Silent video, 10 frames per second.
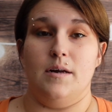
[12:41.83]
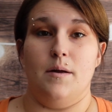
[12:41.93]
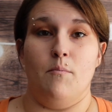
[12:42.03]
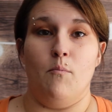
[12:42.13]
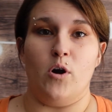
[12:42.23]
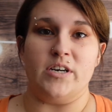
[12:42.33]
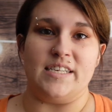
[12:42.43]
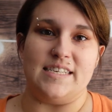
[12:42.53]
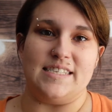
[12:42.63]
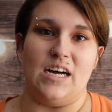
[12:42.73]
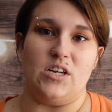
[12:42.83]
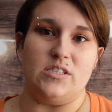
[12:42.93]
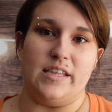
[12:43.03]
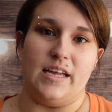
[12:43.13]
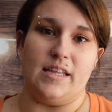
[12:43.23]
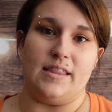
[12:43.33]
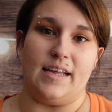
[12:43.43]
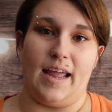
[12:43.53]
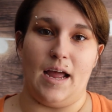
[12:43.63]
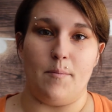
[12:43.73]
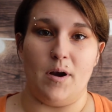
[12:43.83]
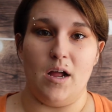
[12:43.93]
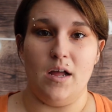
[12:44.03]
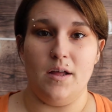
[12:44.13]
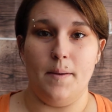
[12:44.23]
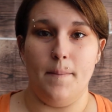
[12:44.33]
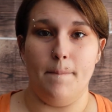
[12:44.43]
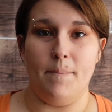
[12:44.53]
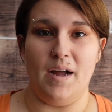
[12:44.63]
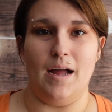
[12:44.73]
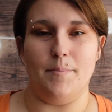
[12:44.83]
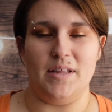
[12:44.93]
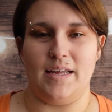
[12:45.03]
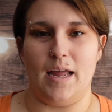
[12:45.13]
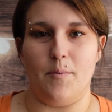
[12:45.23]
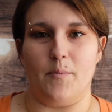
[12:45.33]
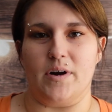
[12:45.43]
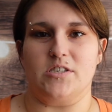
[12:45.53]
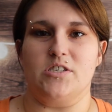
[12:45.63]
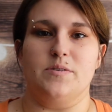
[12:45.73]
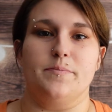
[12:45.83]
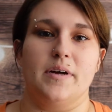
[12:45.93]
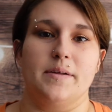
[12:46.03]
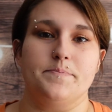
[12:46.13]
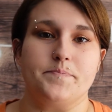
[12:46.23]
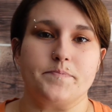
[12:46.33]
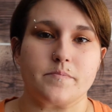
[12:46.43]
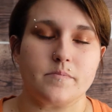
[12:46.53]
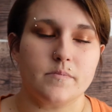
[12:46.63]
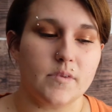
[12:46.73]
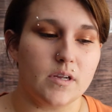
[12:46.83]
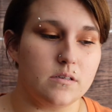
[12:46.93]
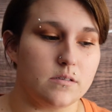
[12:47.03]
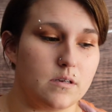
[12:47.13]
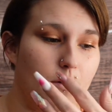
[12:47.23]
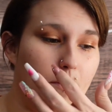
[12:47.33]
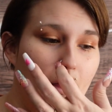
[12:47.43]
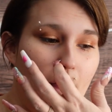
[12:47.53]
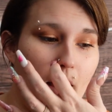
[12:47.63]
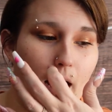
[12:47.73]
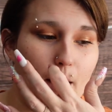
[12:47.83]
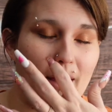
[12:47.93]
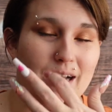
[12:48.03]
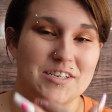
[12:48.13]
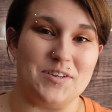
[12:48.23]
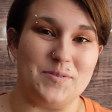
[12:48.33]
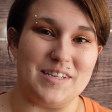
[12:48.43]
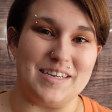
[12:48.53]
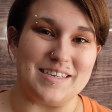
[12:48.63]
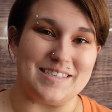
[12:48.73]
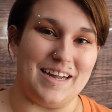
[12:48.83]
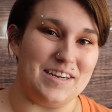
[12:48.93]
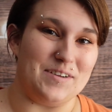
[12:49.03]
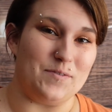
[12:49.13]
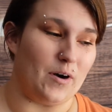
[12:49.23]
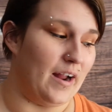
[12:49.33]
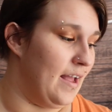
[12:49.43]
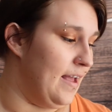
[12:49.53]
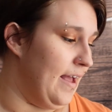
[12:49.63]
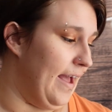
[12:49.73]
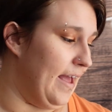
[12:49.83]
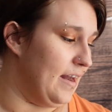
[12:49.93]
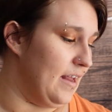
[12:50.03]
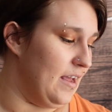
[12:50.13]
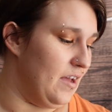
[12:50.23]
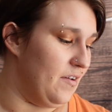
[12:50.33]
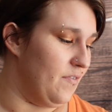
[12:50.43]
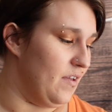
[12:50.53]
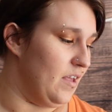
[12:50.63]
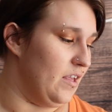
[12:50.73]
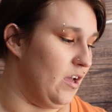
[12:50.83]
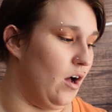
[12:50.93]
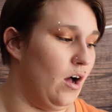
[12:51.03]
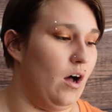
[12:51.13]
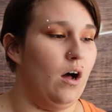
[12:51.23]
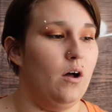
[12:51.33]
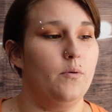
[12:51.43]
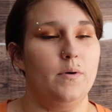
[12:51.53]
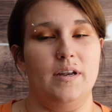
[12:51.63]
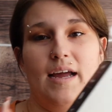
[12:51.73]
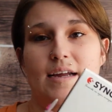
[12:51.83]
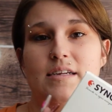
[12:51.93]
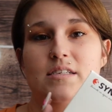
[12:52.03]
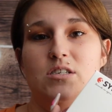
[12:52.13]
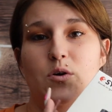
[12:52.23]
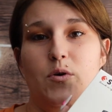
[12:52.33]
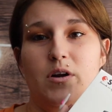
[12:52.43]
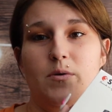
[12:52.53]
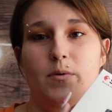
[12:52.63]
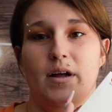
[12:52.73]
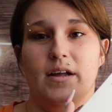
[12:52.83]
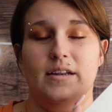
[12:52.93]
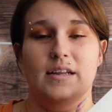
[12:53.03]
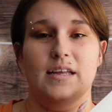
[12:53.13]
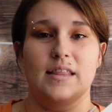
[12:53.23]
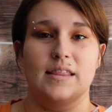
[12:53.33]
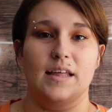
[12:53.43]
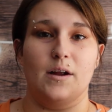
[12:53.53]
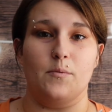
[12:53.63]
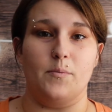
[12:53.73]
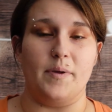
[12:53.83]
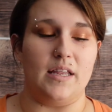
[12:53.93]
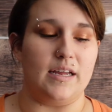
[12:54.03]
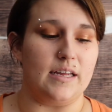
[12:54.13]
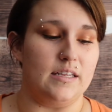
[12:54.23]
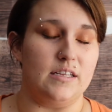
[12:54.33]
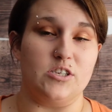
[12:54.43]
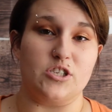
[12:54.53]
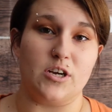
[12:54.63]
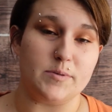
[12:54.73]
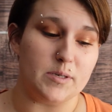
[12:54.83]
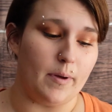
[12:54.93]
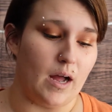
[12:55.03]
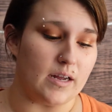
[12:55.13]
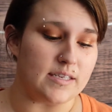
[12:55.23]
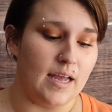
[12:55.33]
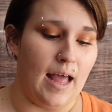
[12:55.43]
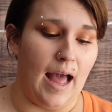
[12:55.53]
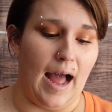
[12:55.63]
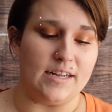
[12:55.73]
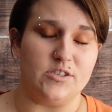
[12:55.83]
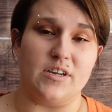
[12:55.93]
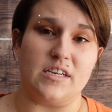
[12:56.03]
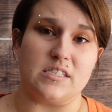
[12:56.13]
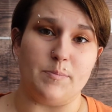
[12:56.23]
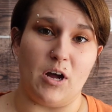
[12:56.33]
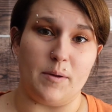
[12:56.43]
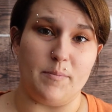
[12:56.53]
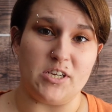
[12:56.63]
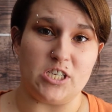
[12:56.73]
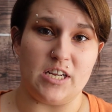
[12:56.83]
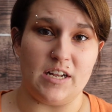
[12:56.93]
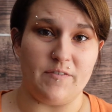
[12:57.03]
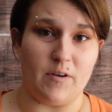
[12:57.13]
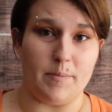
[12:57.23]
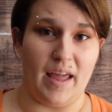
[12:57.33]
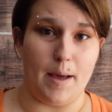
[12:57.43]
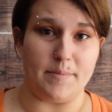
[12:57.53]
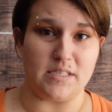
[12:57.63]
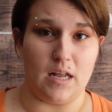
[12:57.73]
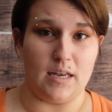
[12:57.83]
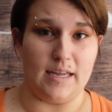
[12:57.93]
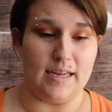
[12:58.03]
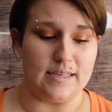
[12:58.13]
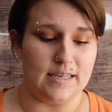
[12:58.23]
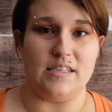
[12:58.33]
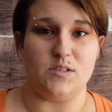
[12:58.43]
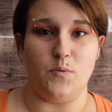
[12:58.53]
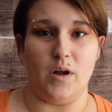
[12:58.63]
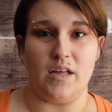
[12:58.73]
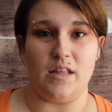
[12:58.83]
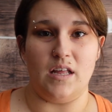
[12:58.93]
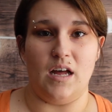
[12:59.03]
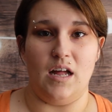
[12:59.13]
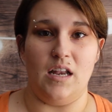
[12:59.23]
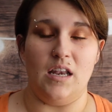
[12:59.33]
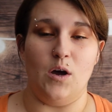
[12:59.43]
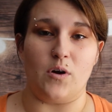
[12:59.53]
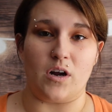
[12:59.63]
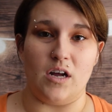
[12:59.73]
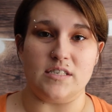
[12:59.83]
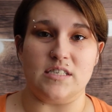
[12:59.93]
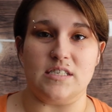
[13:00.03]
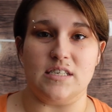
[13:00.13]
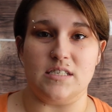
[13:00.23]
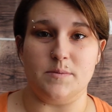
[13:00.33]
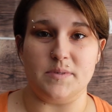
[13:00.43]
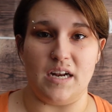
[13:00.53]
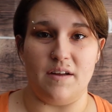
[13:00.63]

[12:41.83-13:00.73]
more detailed than the camera, but I mean, the camera works too, but so I'm actually really excited for it. And if y'all would like to order one, there will be a link in the description box. I do get a small commission from the Amazon links. It's one of the lower costing systems that I